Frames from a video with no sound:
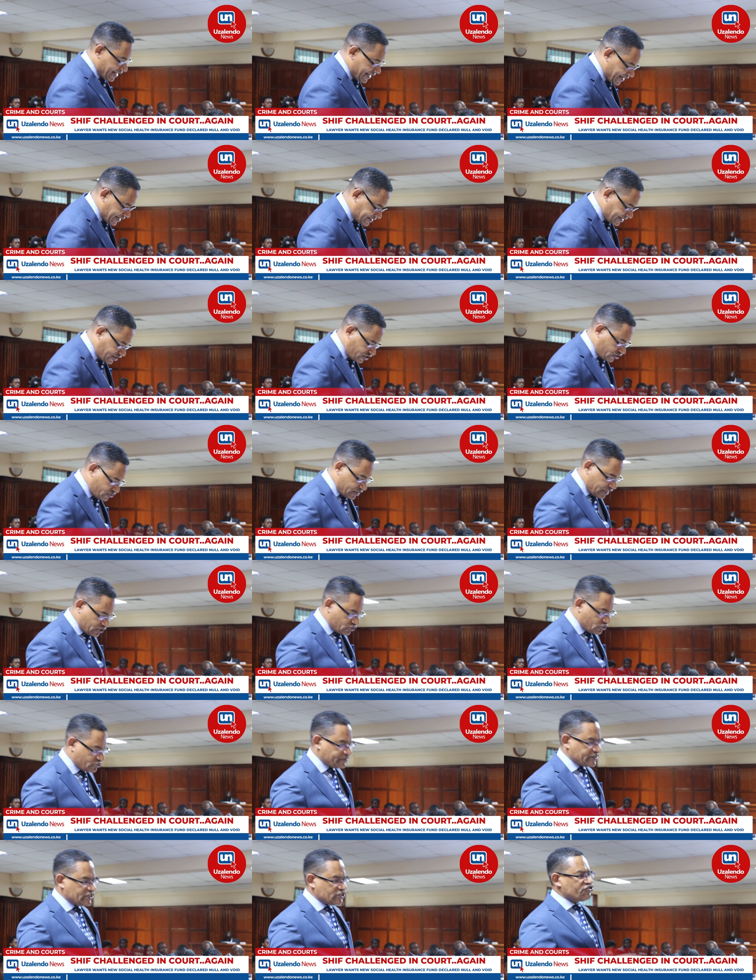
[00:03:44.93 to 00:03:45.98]
I take you now
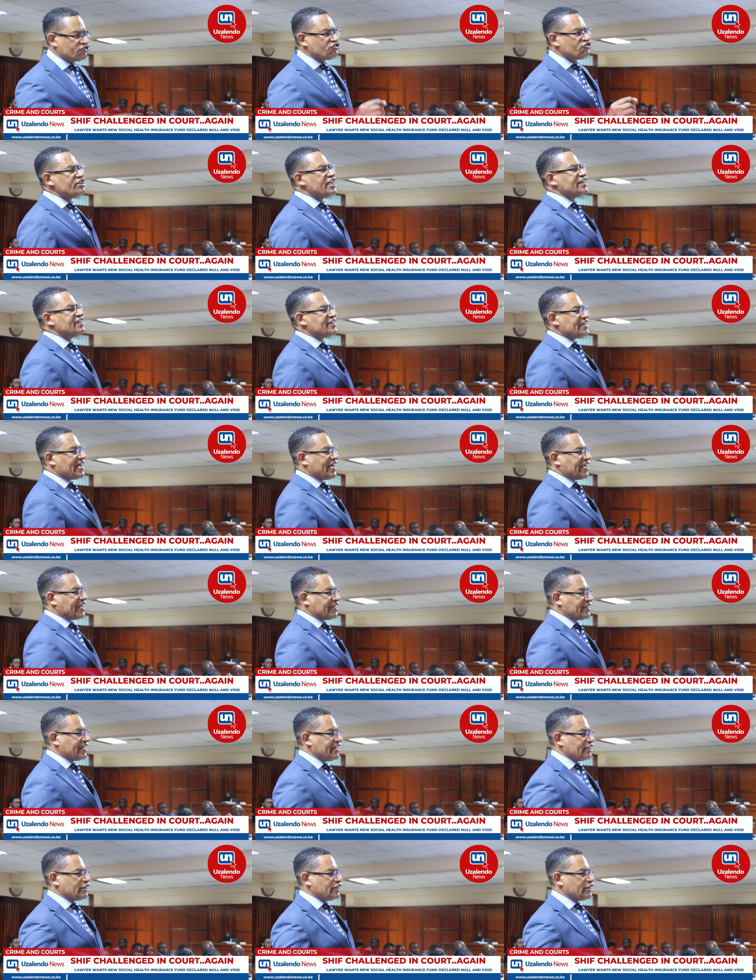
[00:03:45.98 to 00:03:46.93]
to page 389,